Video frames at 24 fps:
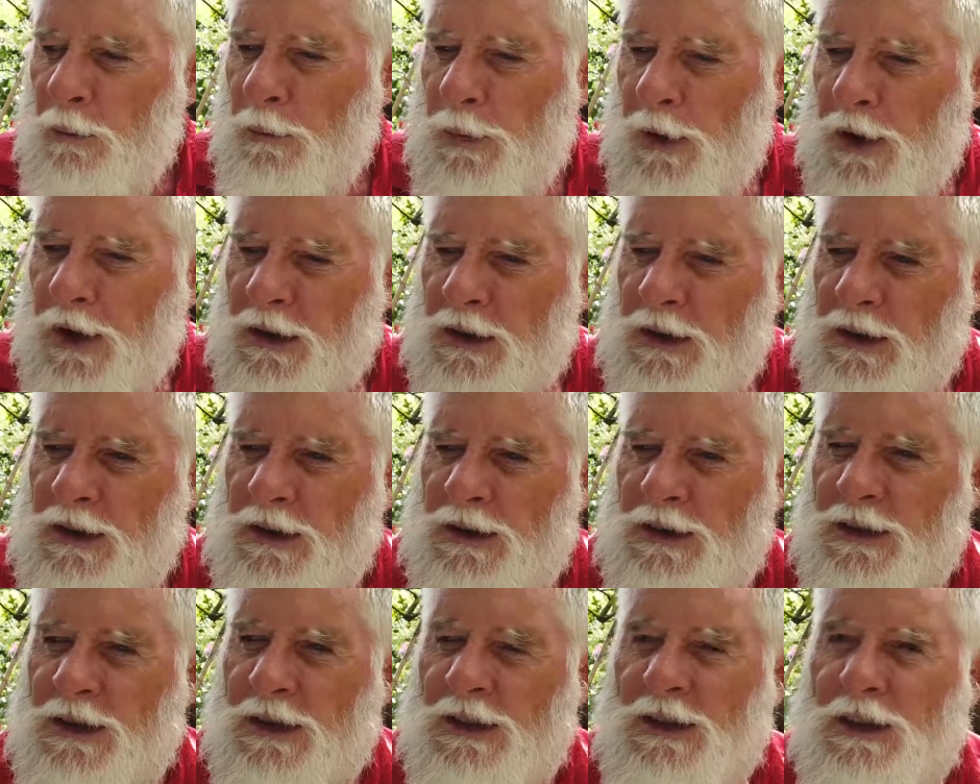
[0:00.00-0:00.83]
But
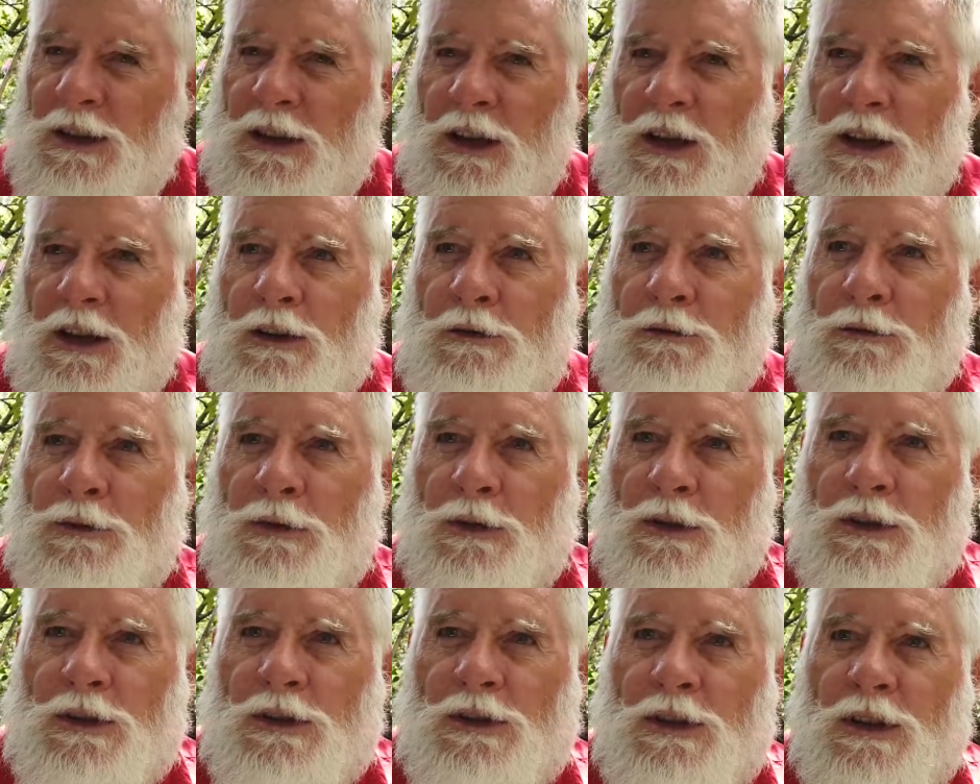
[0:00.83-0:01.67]
it's just the
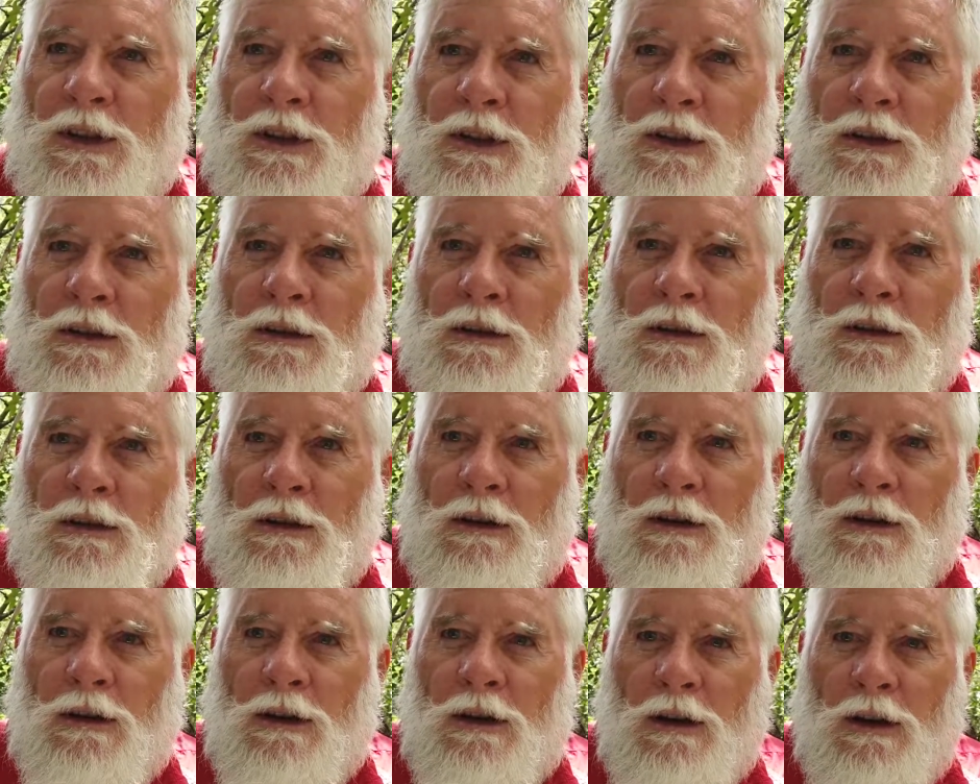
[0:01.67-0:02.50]
inference that
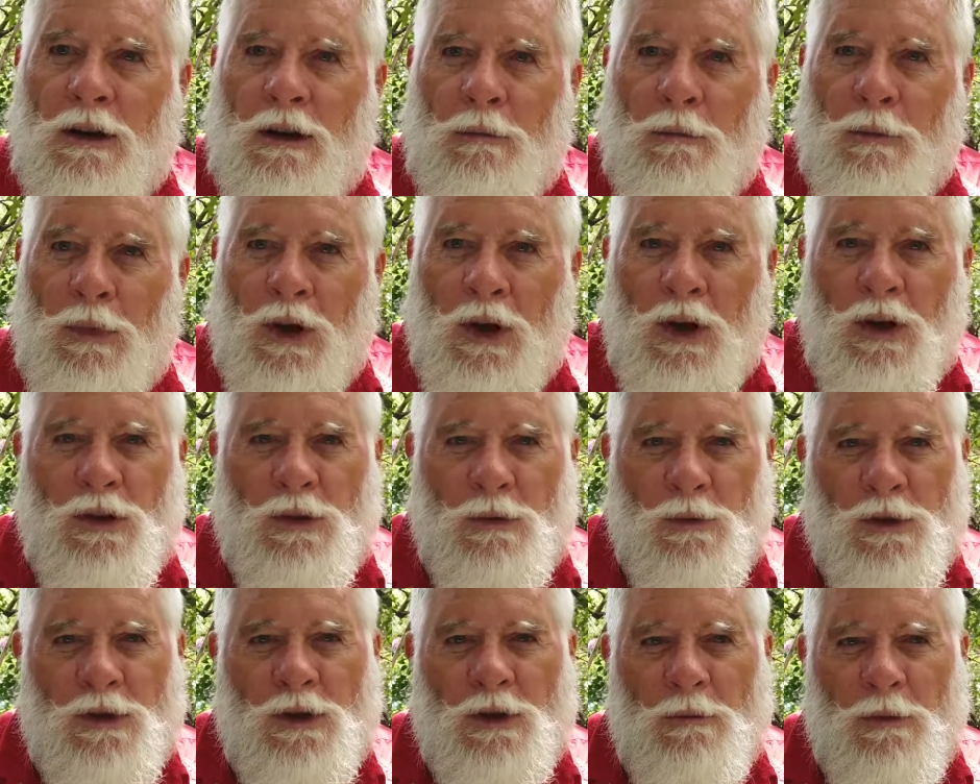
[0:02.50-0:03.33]

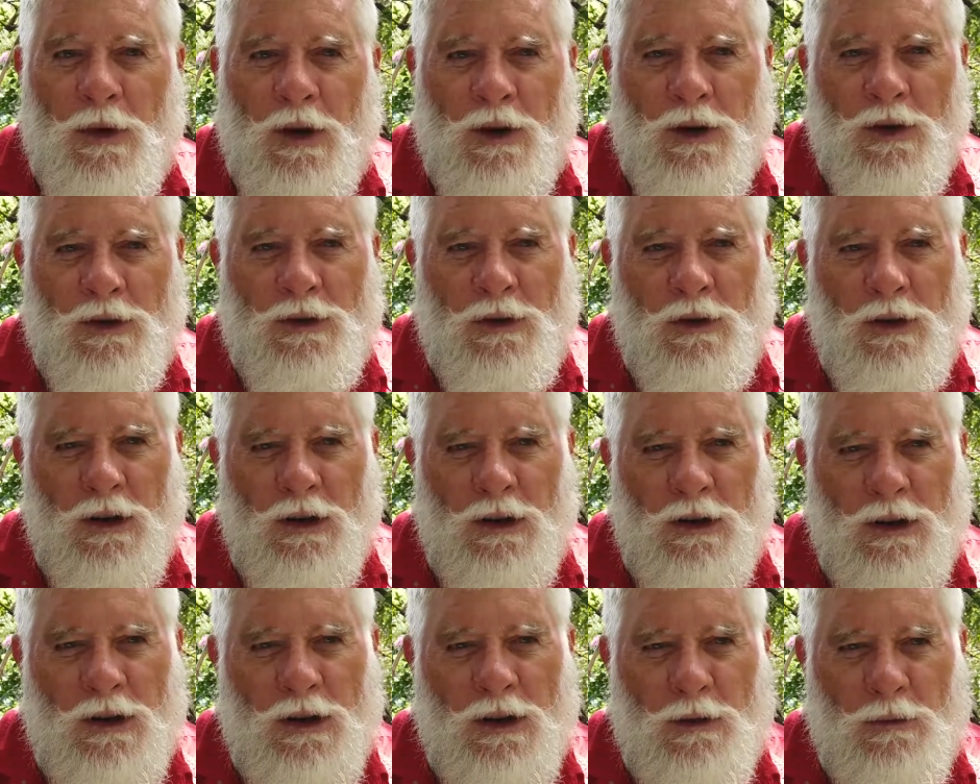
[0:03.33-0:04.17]
because it was a
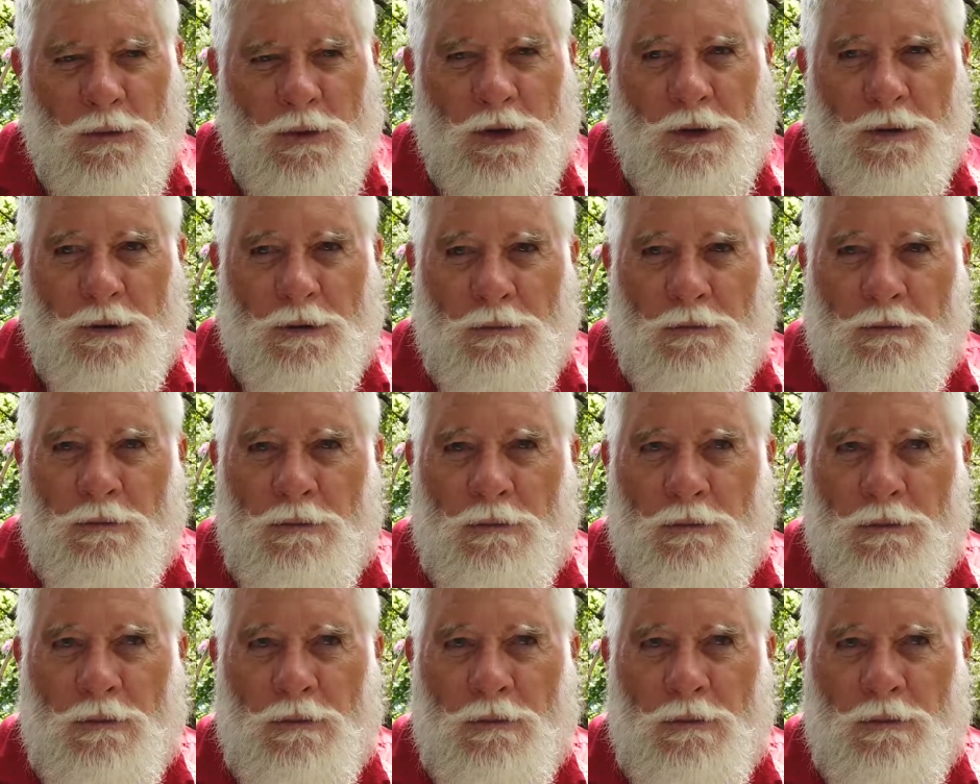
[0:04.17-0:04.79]
motorcycle, that it was